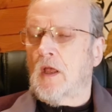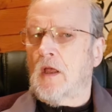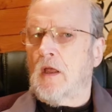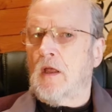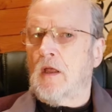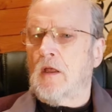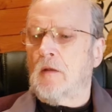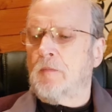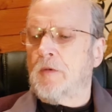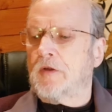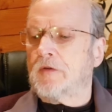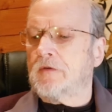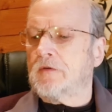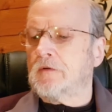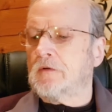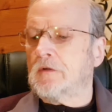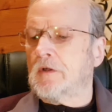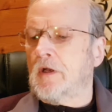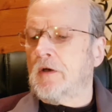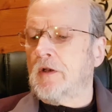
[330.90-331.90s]
But
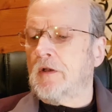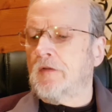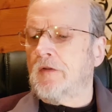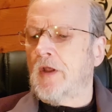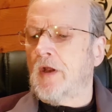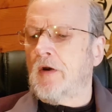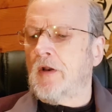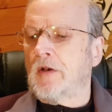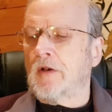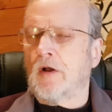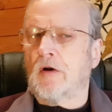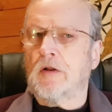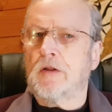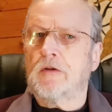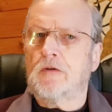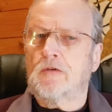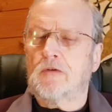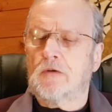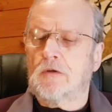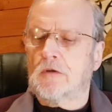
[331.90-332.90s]
the only
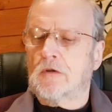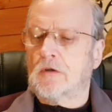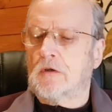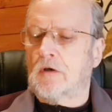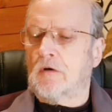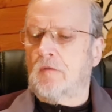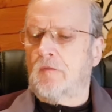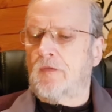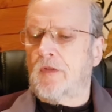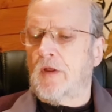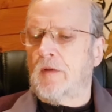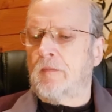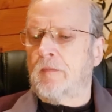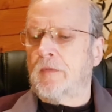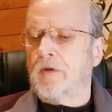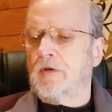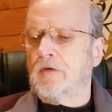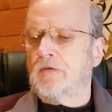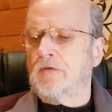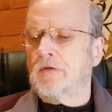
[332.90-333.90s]
knowledge of
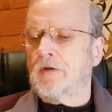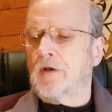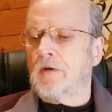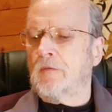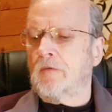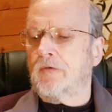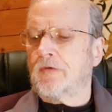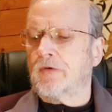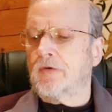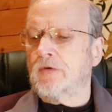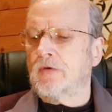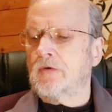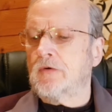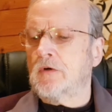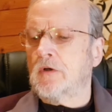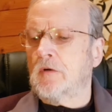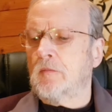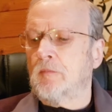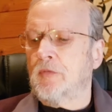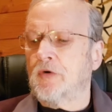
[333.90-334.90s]
them is known
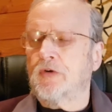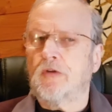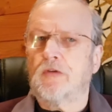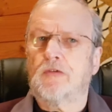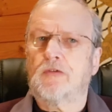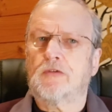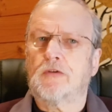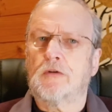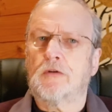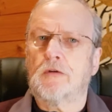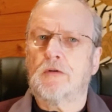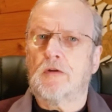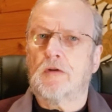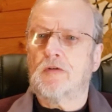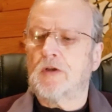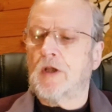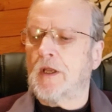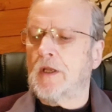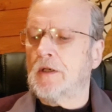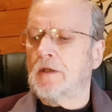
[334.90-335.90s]
through Buddhist and
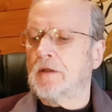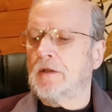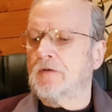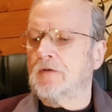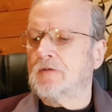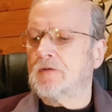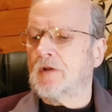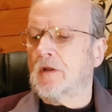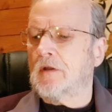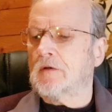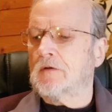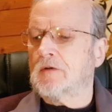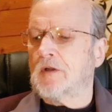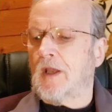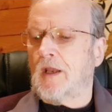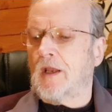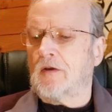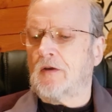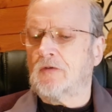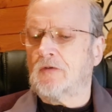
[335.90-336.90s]
Jainist
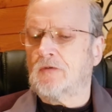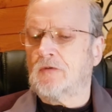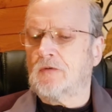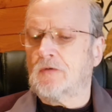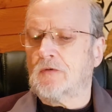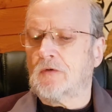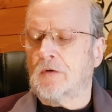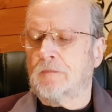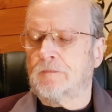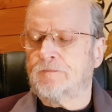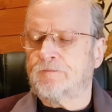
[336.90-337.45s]
texts.